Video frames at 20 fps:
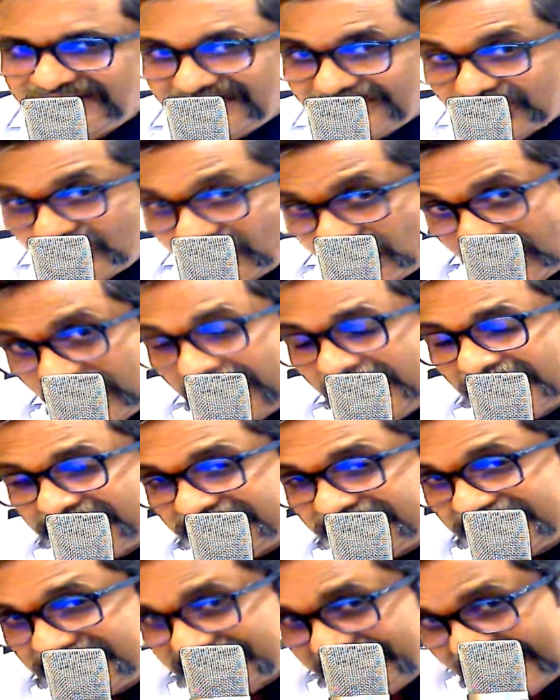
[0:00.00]
collagen
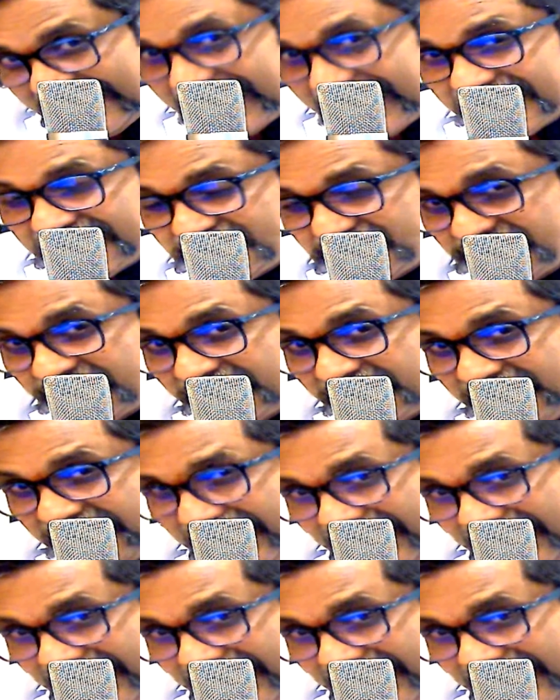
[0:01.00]
is a natural